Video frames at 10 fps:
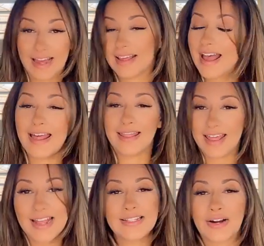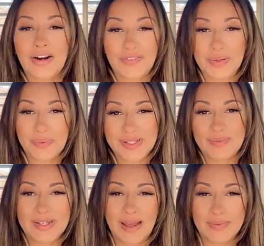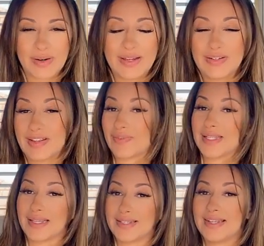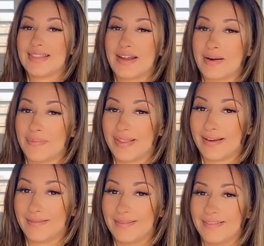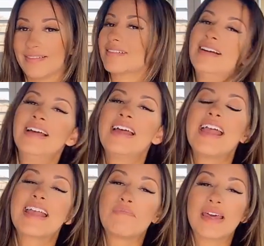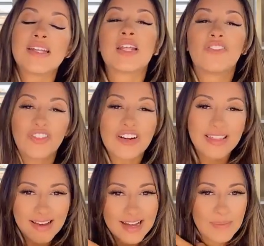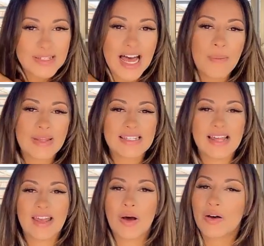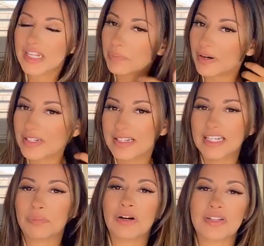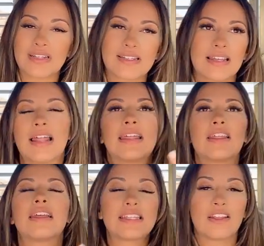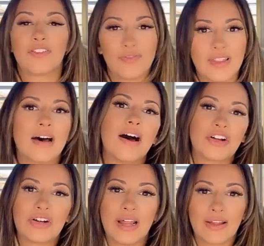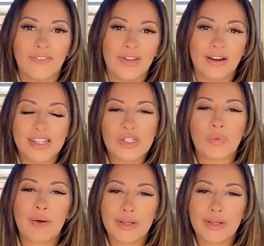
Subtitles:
again, that's uncomfortable sometimes, right? You just have to like sit there and be like, oh, because the fear that comes up is like, oh, this person's like, it's the underlying fear. This is